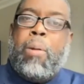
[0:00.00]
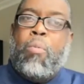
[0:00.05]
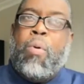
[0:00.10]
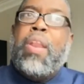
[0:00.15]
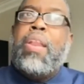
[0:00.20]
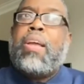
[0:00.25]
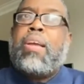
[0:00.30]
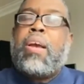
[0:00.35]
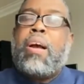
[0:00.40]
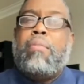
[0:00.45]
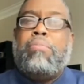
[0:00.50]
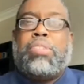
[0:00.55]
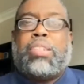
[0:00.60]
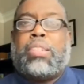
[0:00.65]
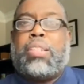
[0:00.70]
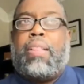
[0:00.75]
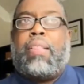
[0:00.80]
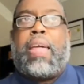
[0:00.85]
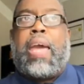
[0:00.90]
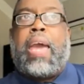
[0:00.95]
when it comes
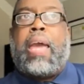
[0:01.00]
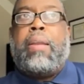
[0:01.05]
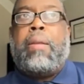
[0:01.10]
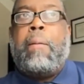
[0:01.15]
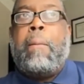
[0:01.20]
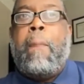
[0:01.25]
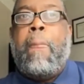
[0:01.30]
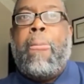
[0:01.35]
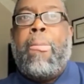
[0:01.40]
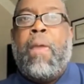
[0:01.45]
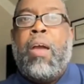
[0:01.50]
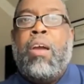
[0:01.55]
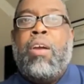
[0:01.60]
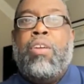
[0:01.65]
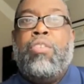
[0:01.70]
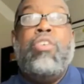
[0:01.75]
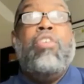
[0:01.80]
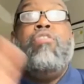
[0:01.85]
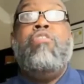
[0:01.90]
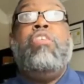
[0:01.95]
to that?
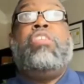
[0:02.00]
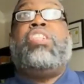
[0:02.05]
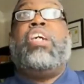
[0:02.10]
Do you